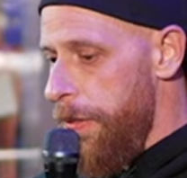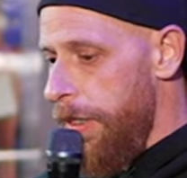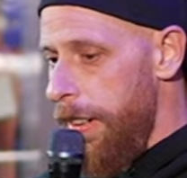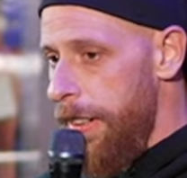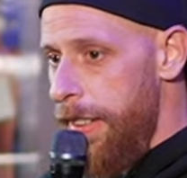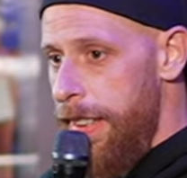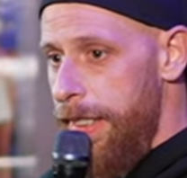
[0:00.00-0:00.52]
like
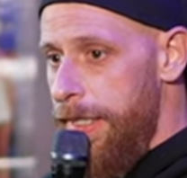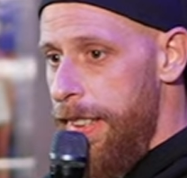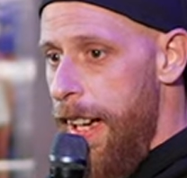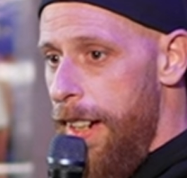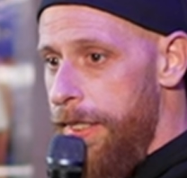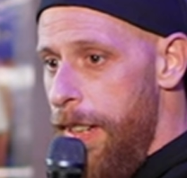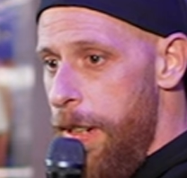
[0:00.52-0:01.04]
the exact
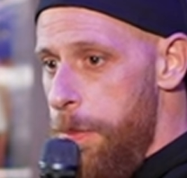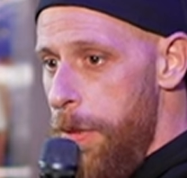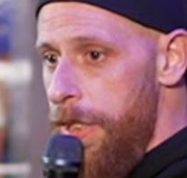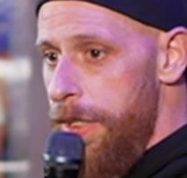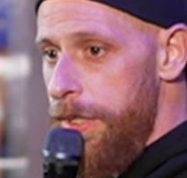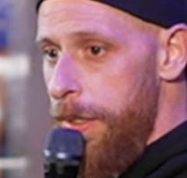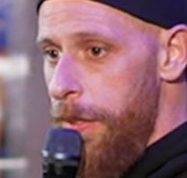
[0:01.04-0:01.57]
same
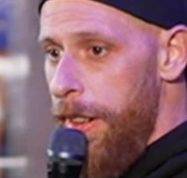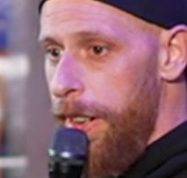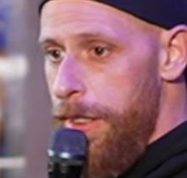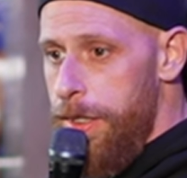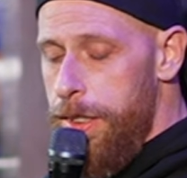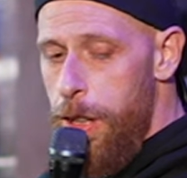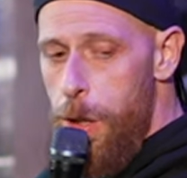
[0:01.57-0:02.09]
reason. Like it's
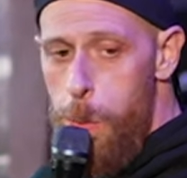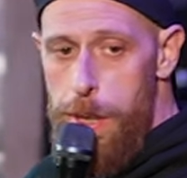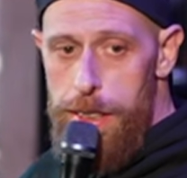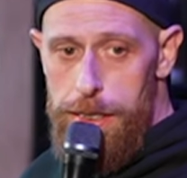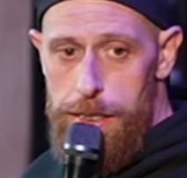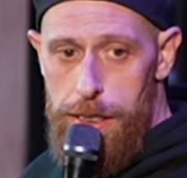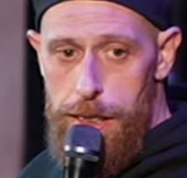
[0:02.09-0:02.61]
too
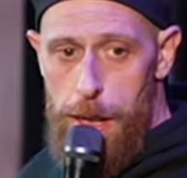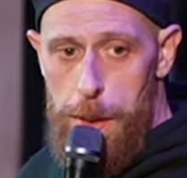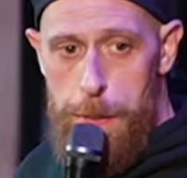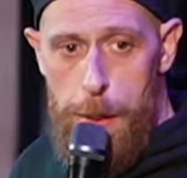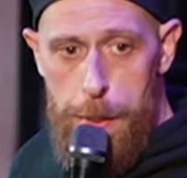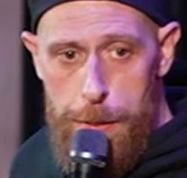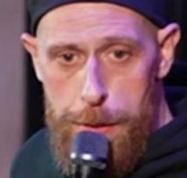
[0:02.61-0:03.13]
easy. And
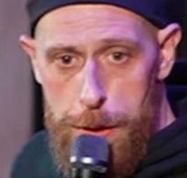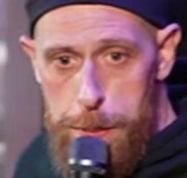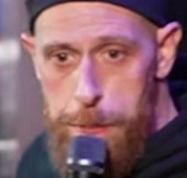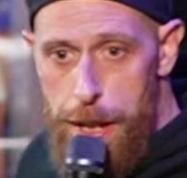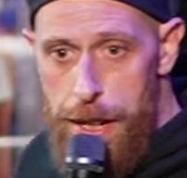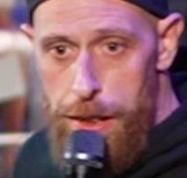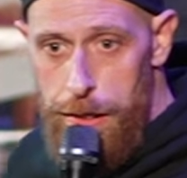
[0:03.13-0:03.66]
maybe I'm just
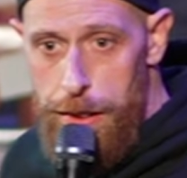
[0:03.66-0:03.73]
bitter and